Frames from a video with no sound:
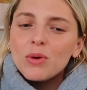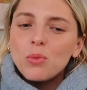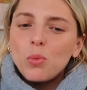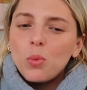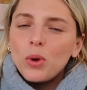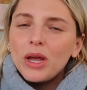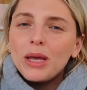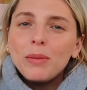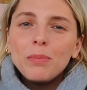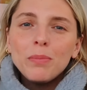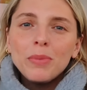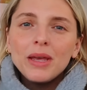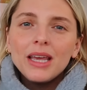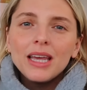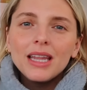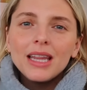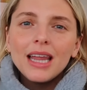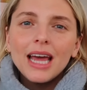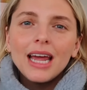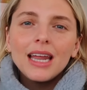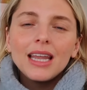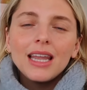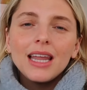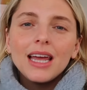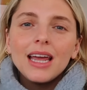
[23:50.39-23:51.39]
weepy
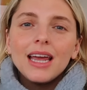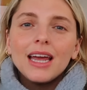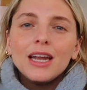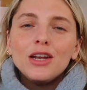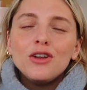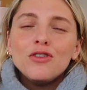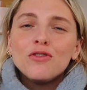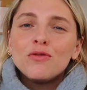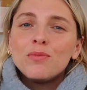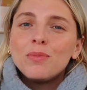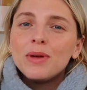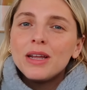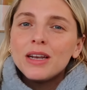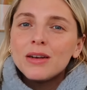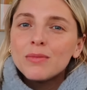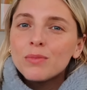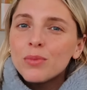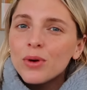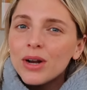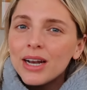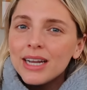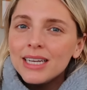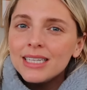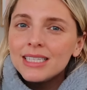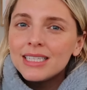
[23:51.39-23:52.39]
lately and you've been
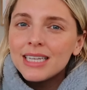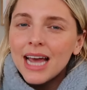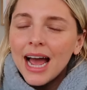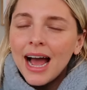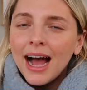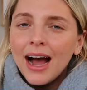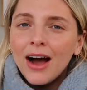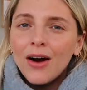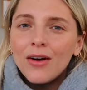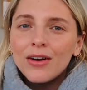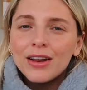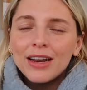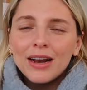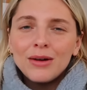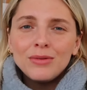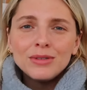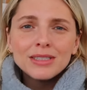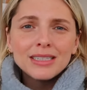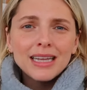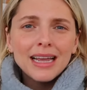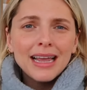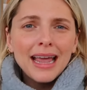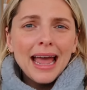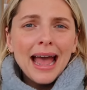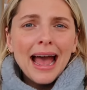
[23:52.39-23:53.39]
pretty down. And I
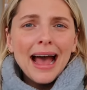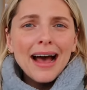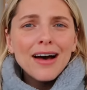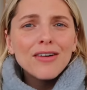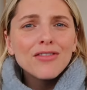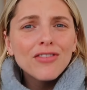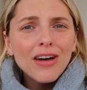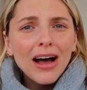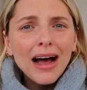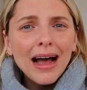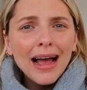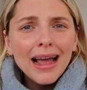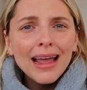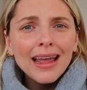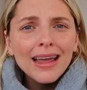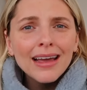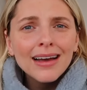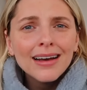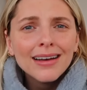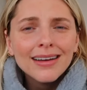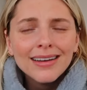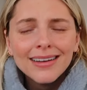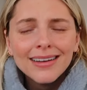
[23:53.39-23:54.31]
was like, have I?